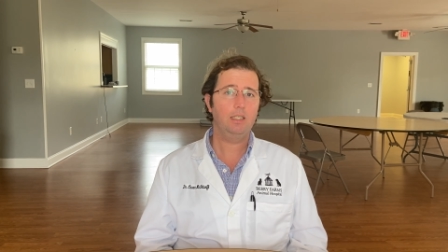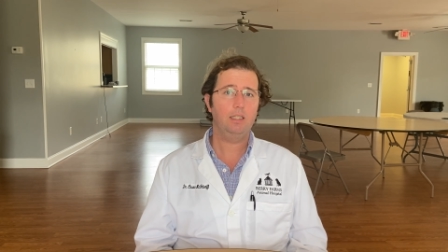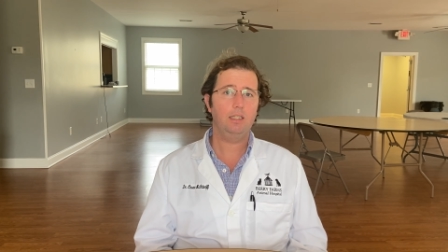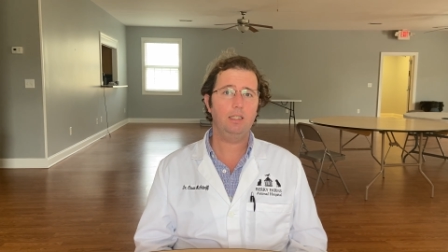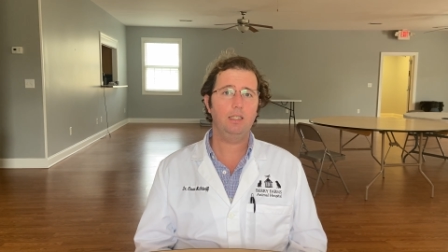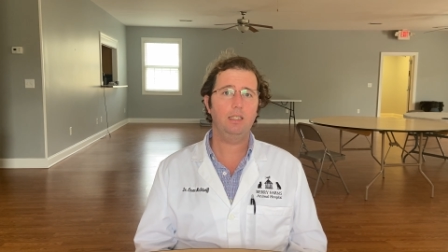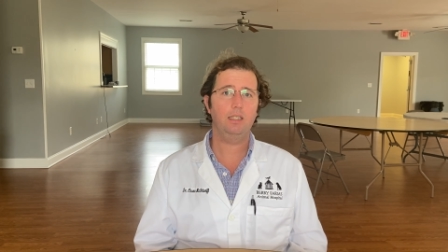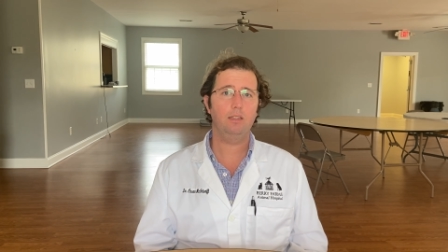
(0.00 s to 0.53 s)

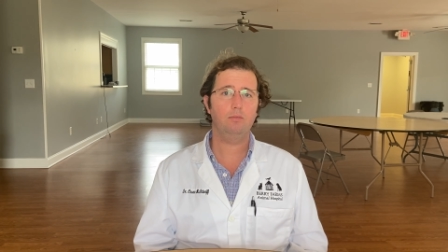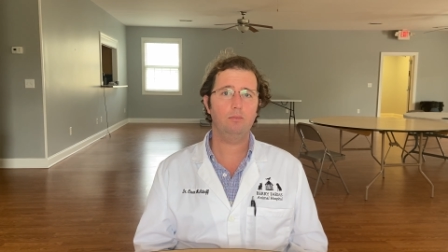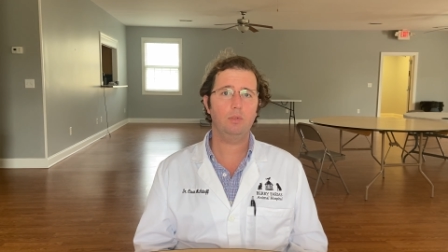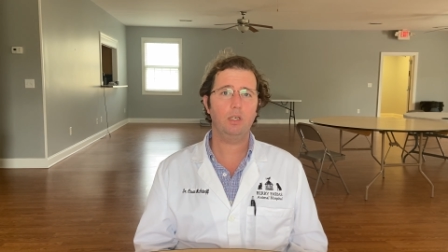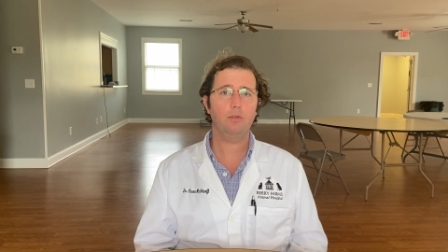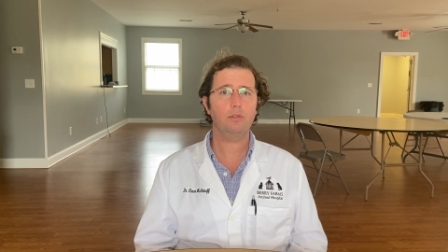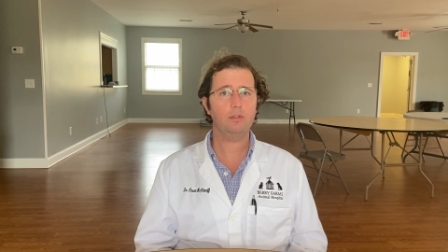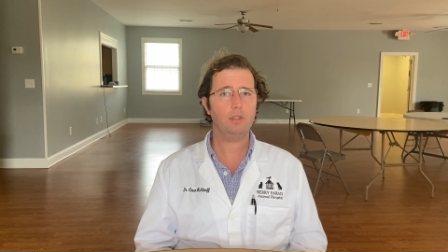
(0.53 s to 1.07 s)

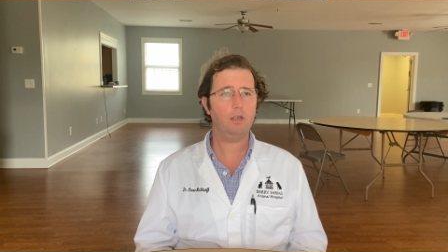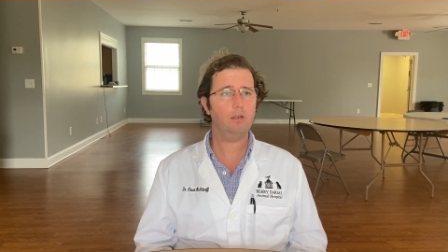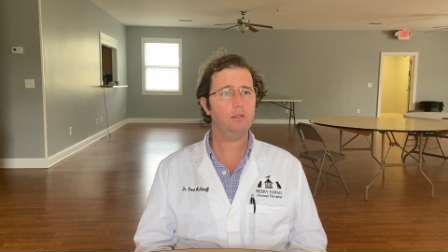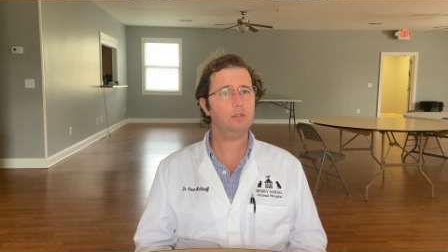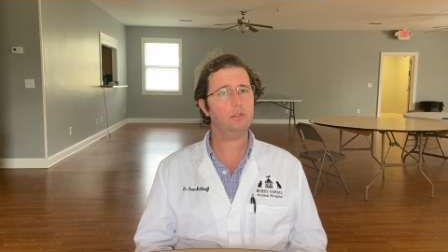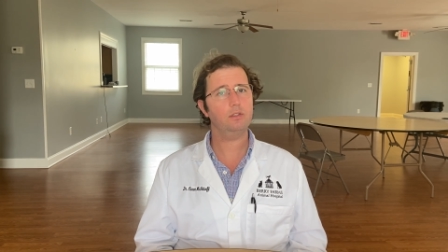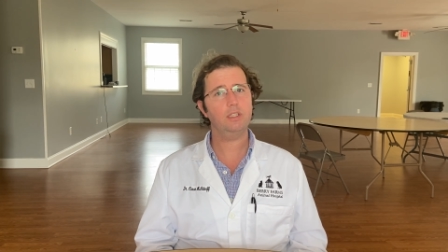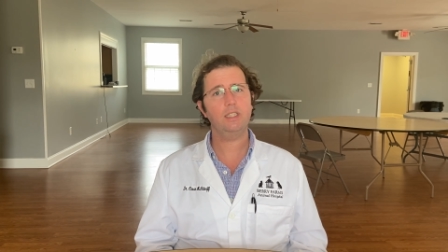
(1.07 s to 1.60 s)
other
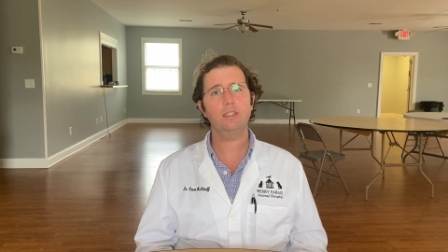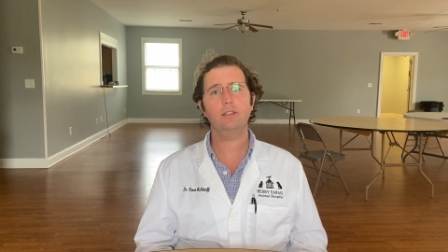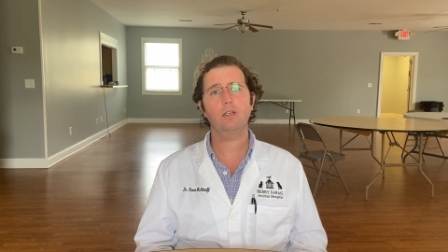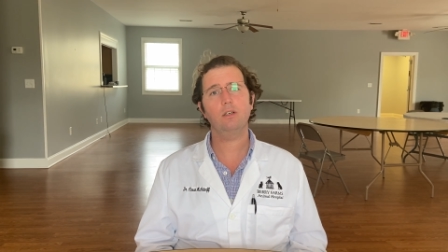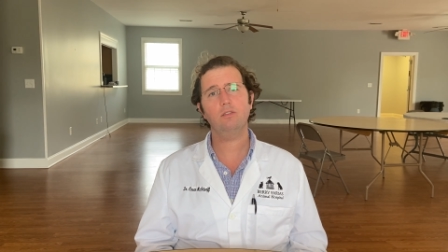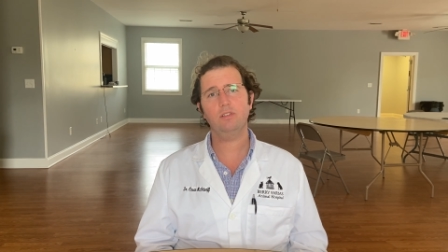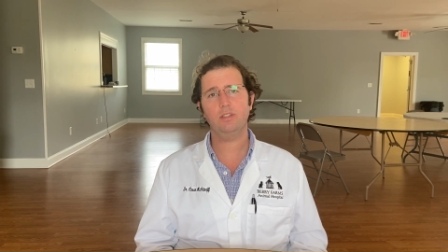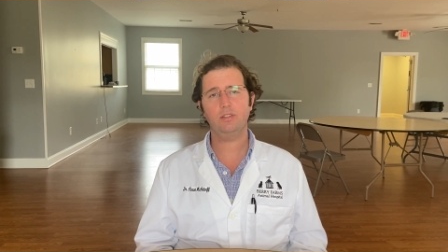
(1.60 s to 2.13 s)
dogs or get
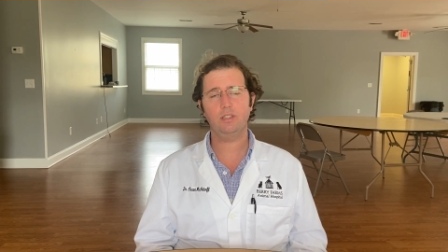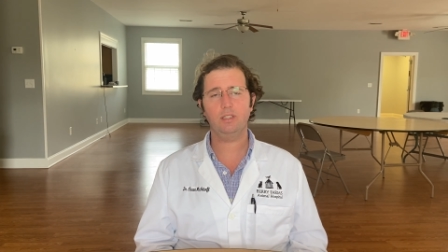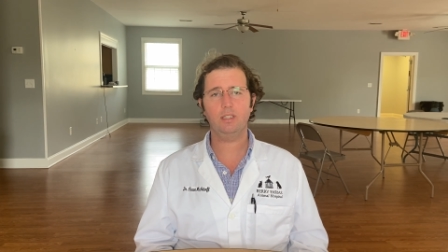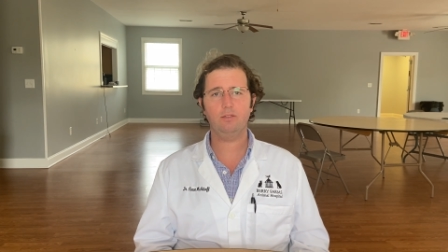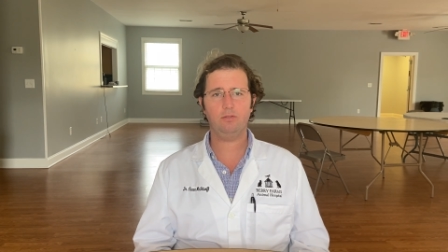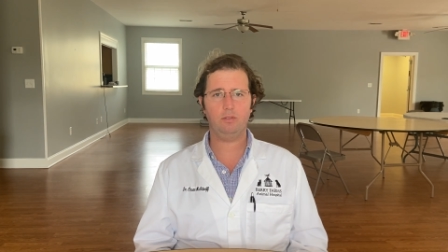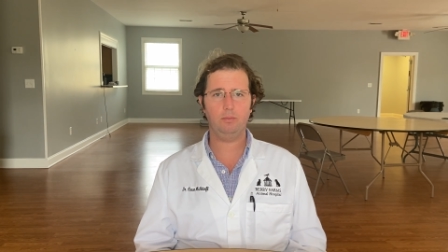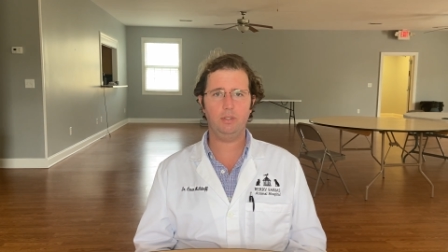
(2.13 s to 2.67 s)
nervous in
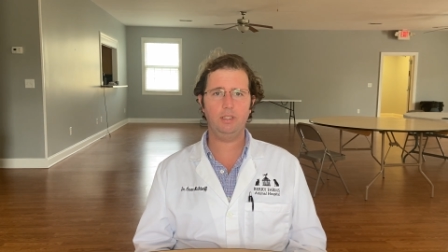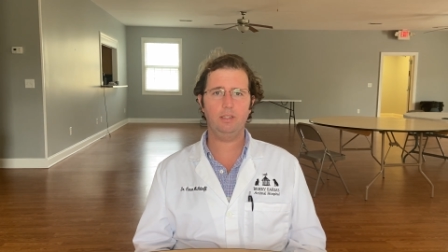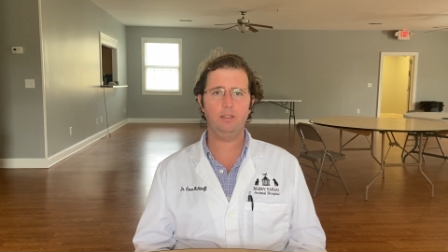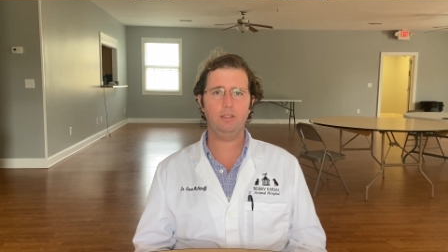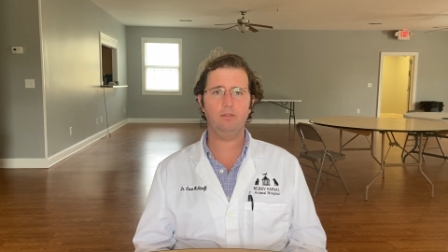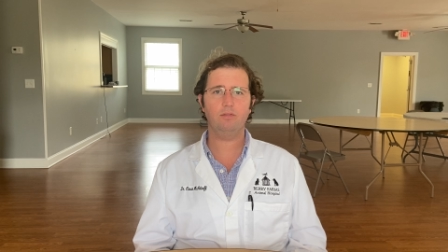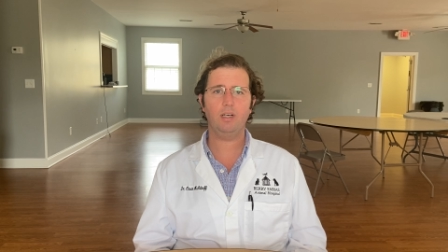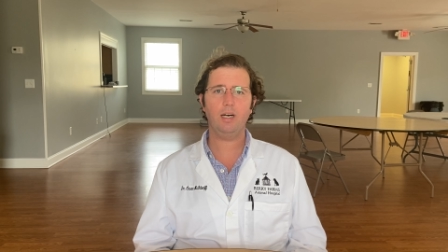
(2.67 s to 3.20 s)
unfamiliar
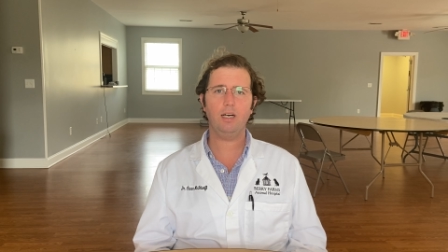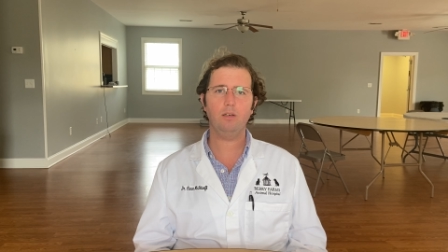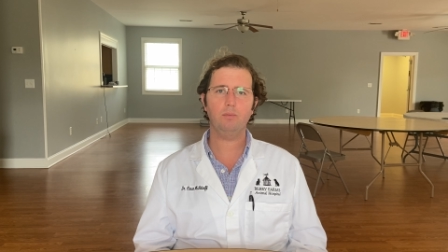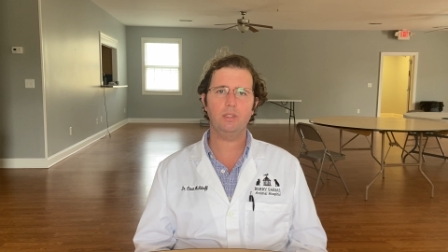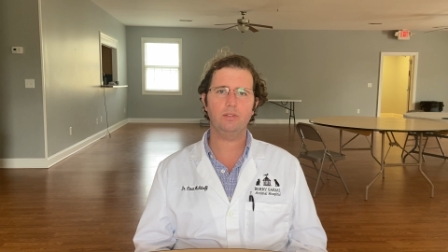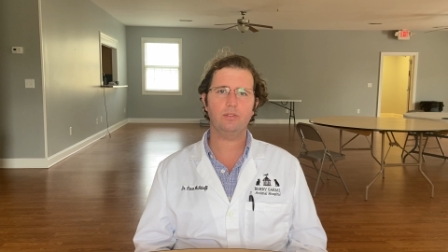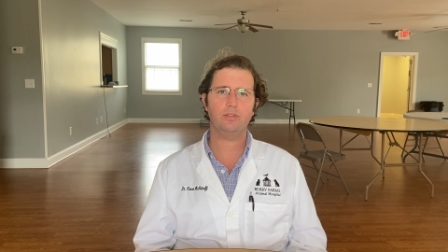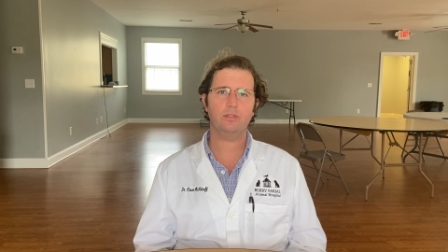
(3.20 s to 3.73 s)

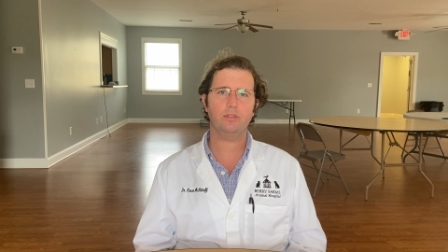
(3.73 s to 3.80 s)
environments,